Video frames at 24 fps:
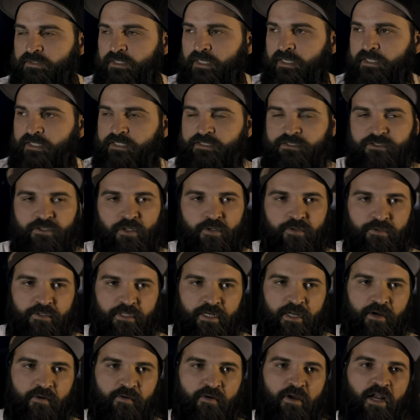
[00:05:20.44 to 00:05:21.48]
and they're soaked
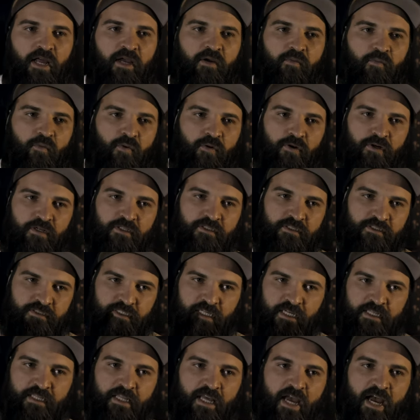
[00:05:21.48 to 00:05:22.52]
in alkaline water to
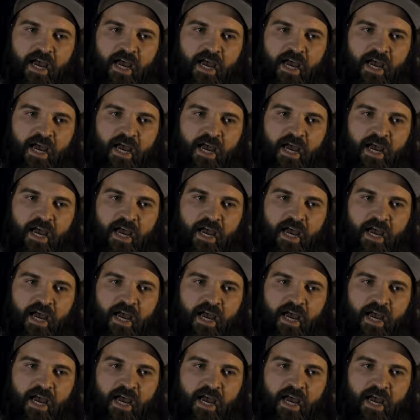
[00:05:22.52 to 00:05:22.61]
take that